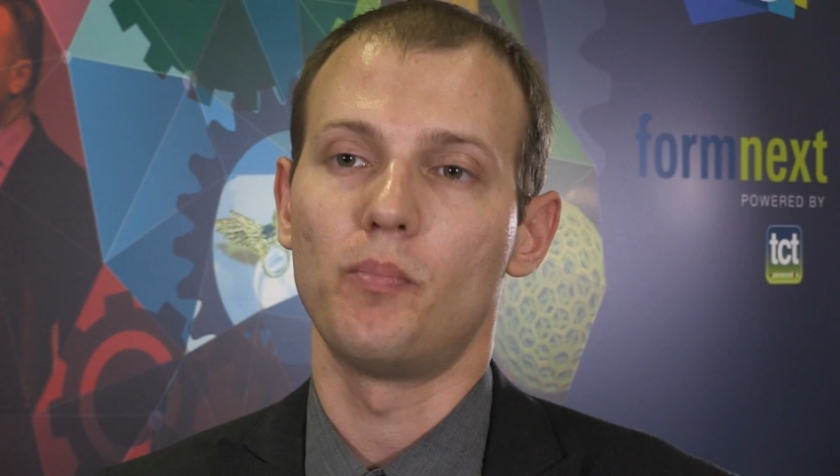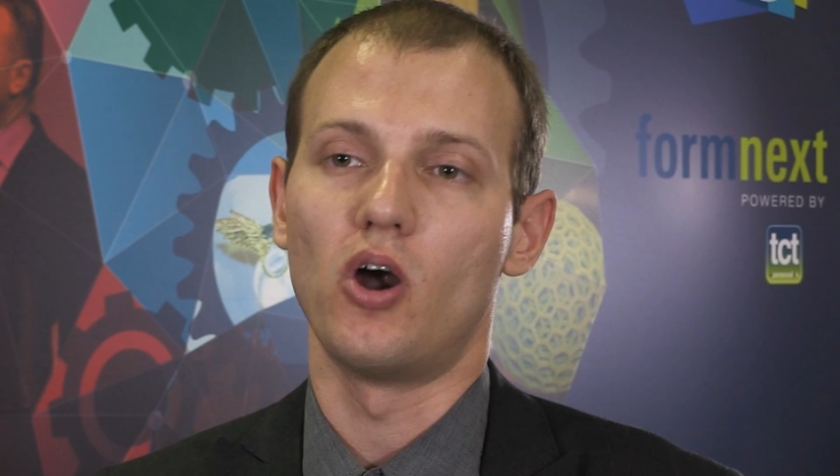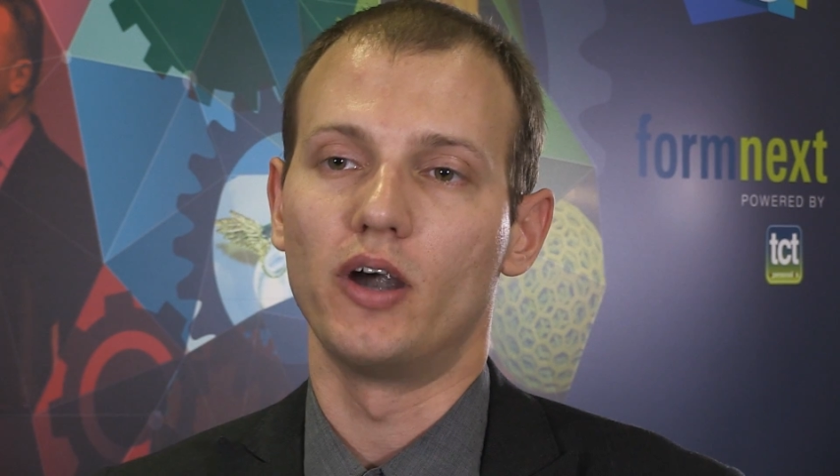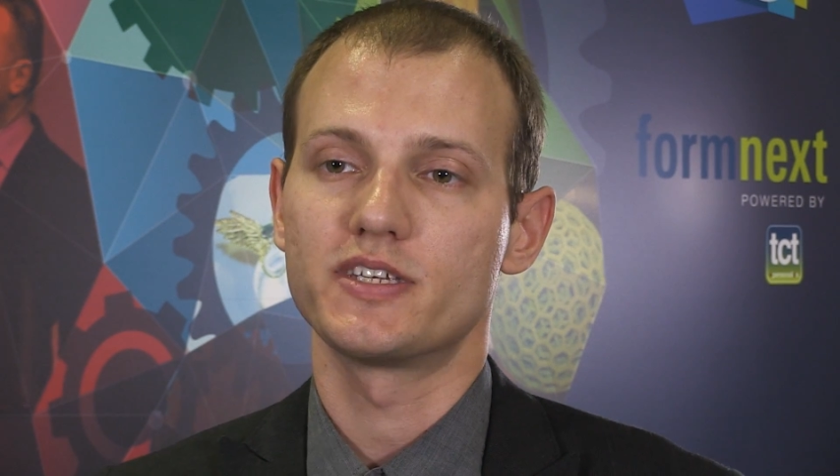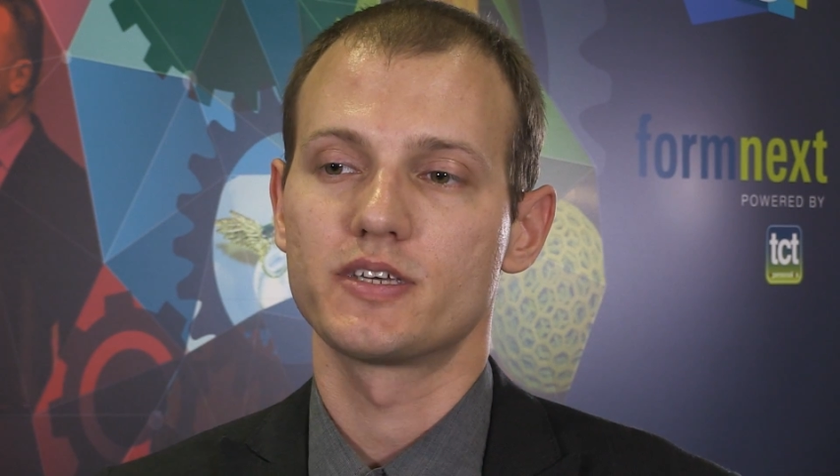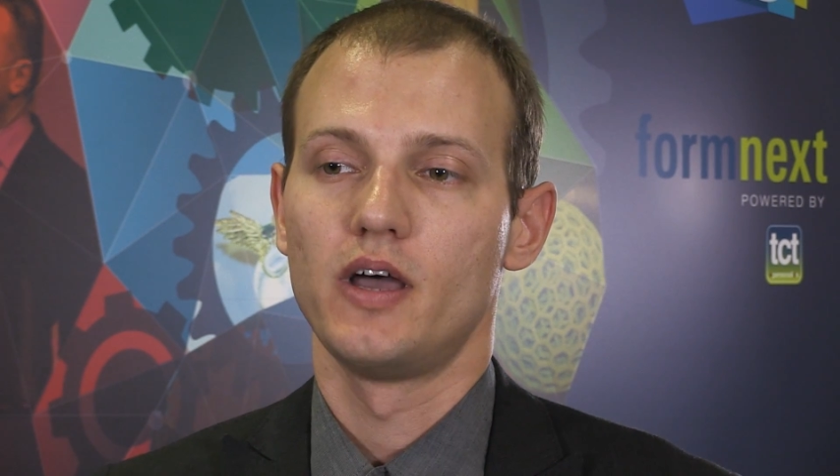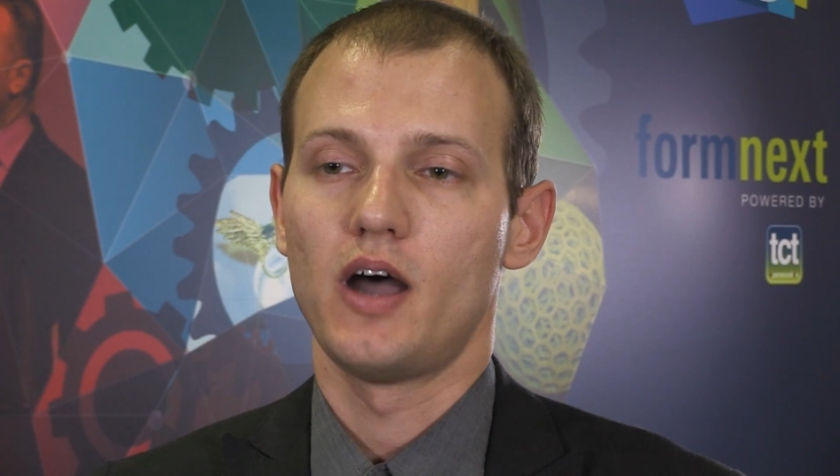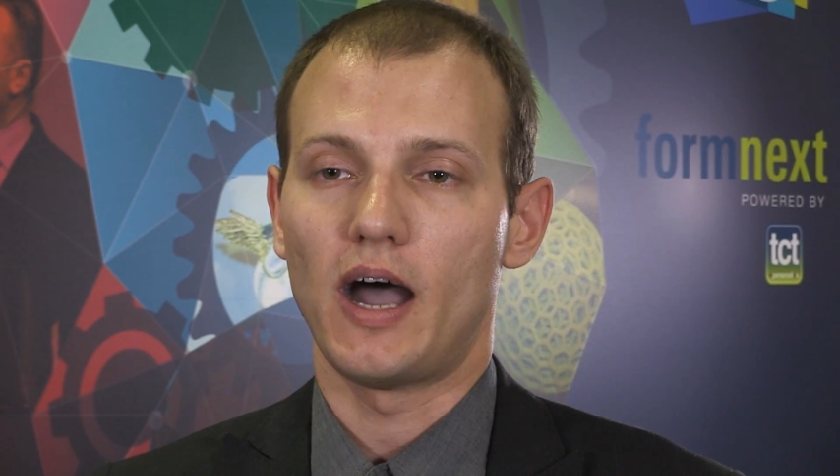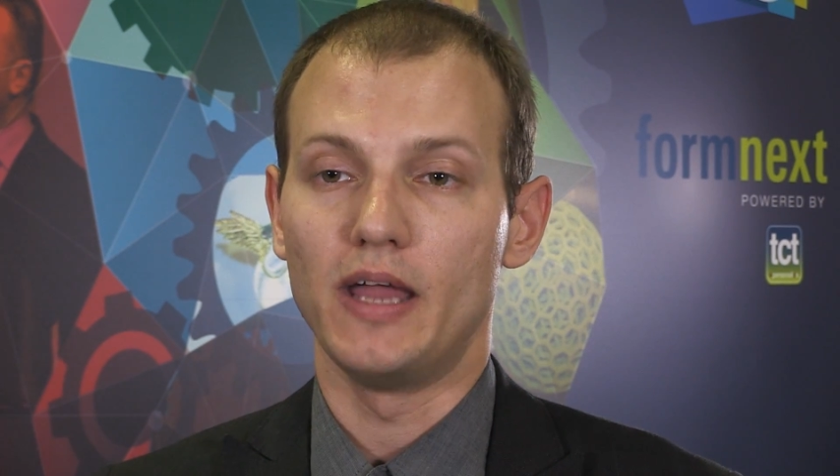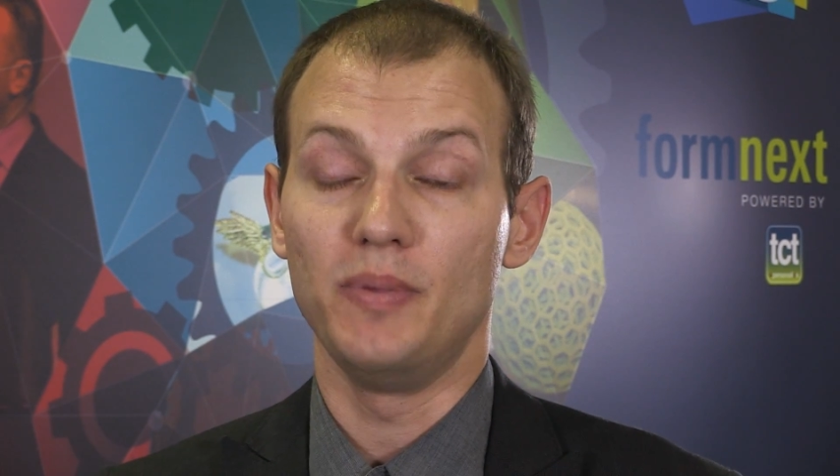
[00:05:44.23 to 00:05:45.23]
parts,
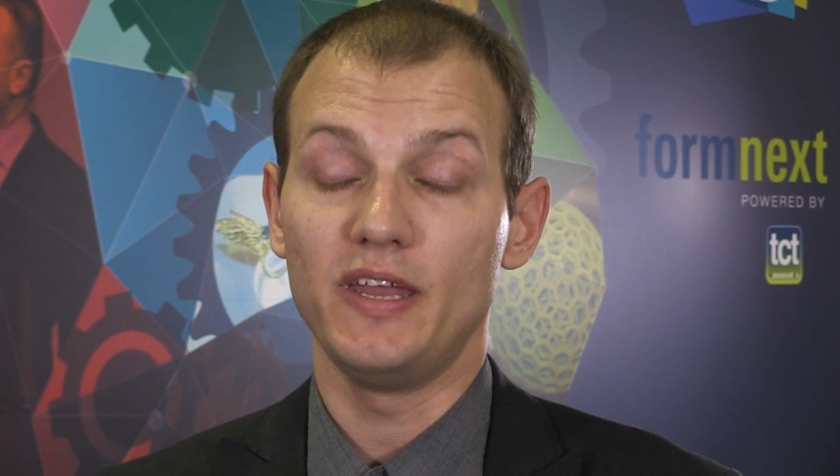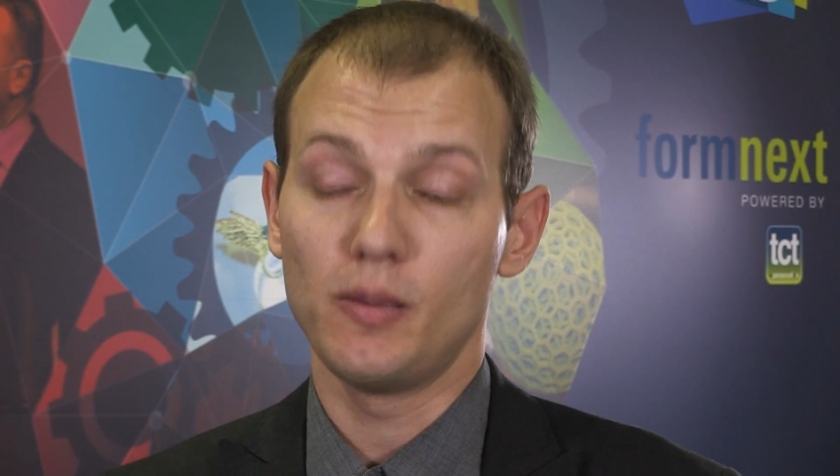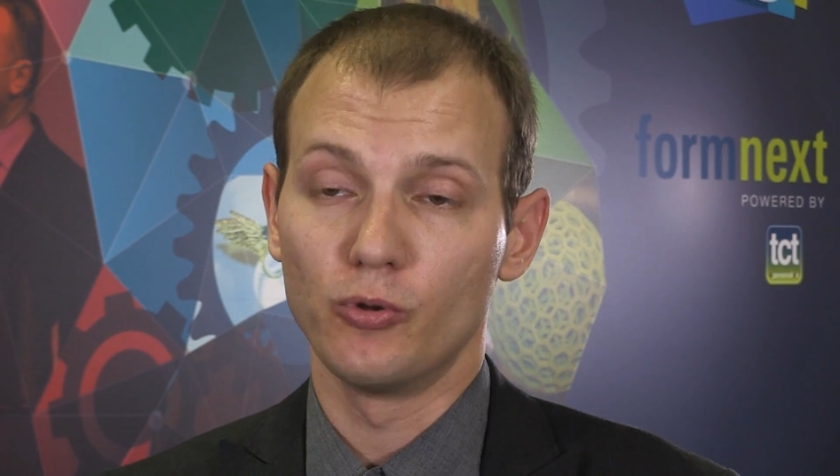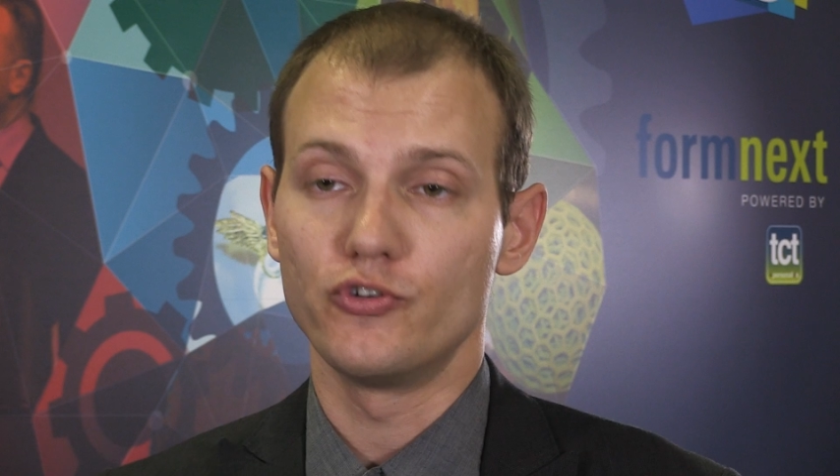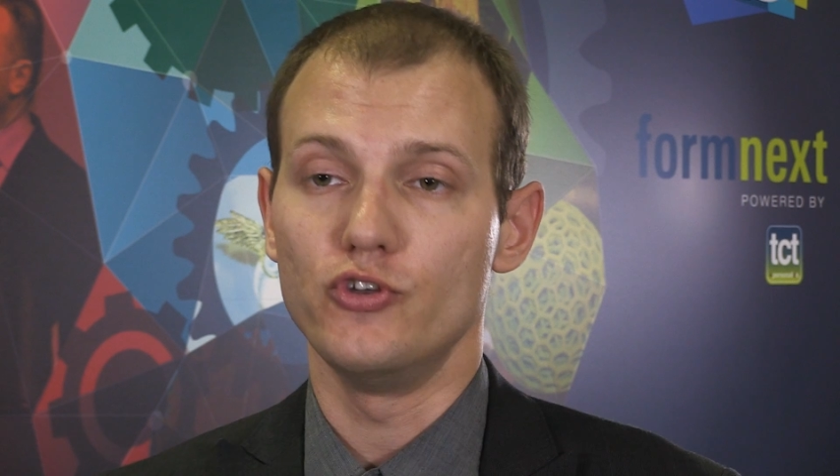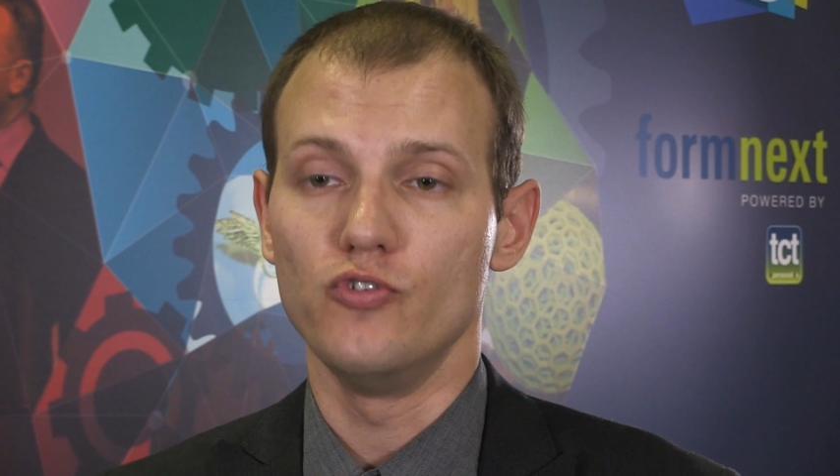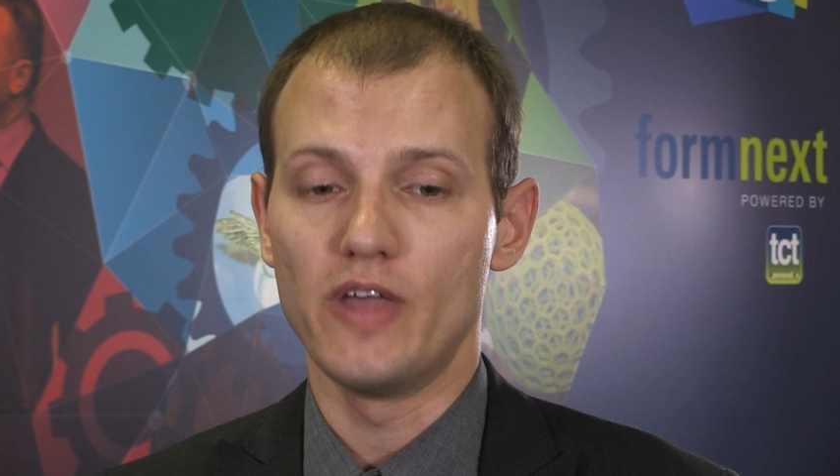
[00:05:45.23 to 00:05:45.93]
and being able to do